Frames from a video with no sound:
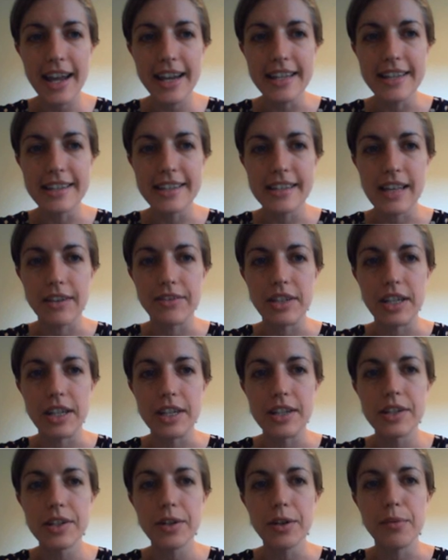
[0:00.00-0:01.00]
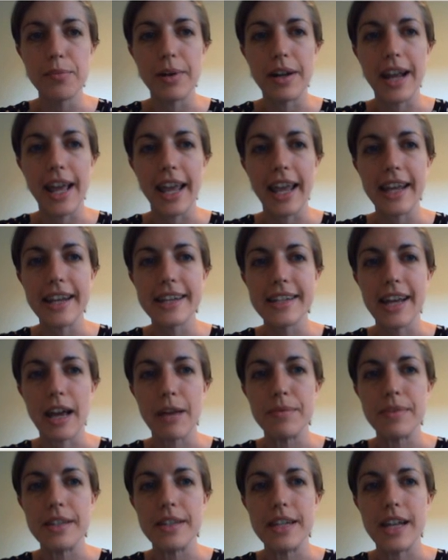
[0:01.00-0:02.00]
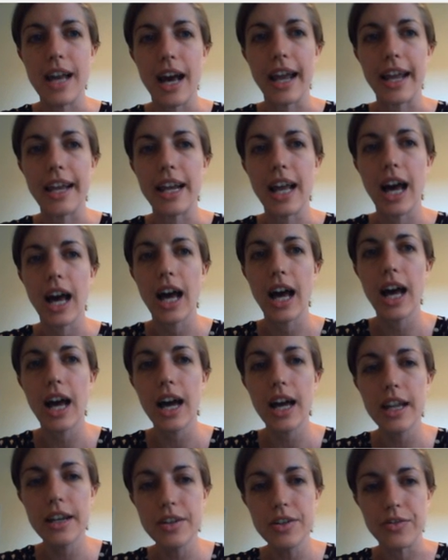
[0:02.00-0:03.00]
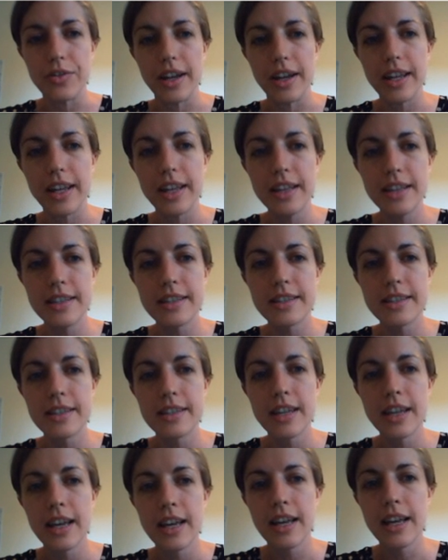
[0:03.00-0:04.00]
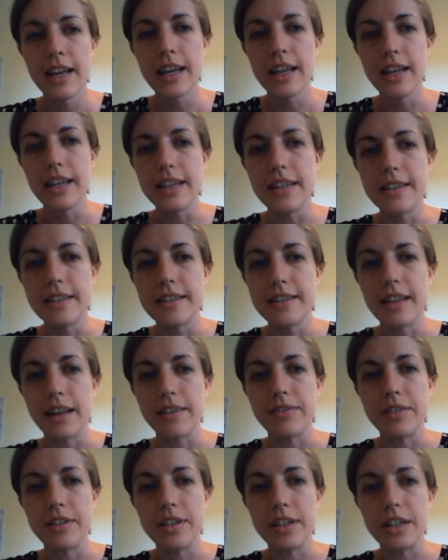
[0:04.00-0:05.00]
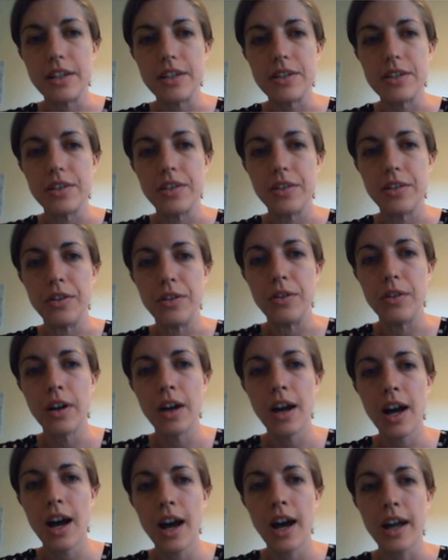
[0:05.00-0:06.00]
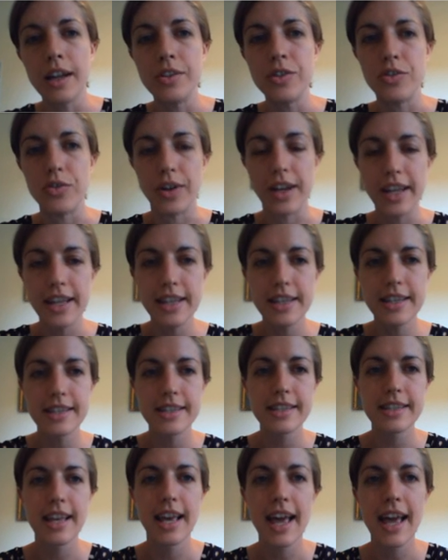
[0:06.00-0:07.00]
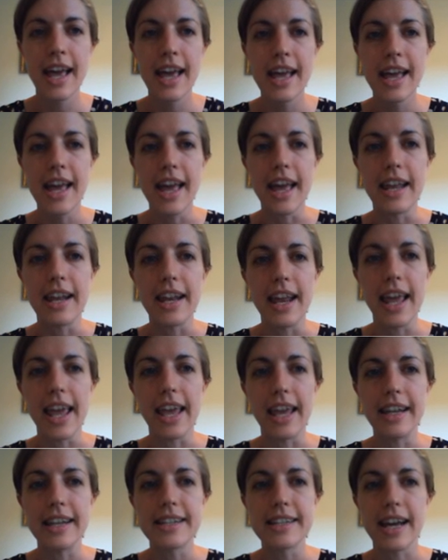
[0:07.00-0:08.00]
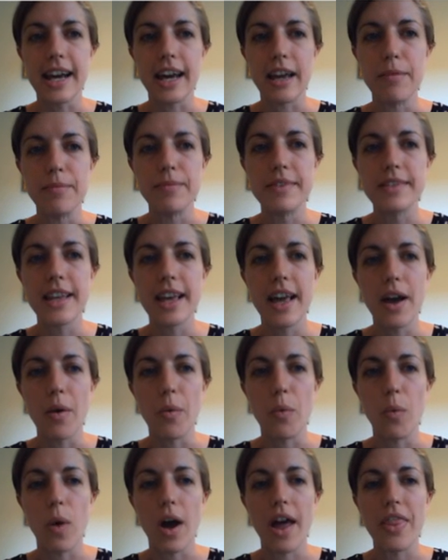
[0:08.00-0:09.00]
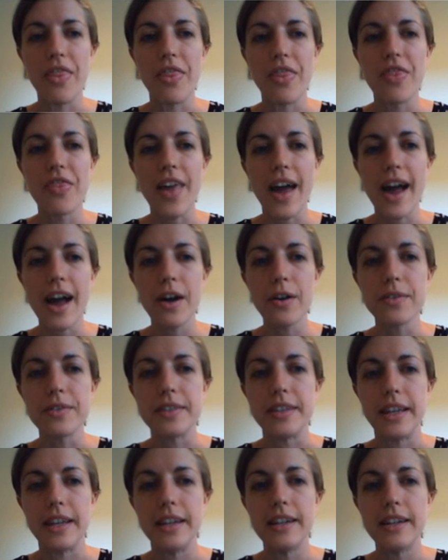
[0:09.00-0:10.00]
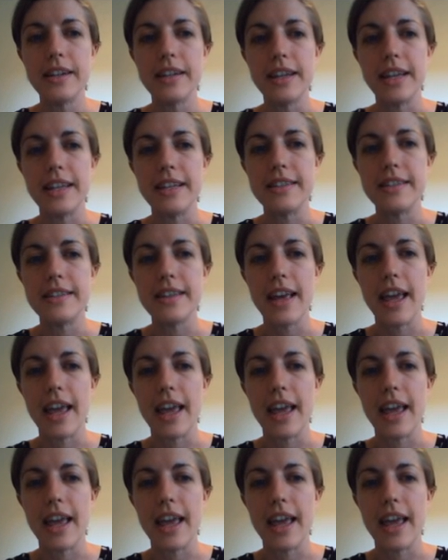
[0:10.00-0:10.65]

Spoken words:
is 72, but 8 times 9 hundredths is 72 hundredths, and 8 times 1,000 is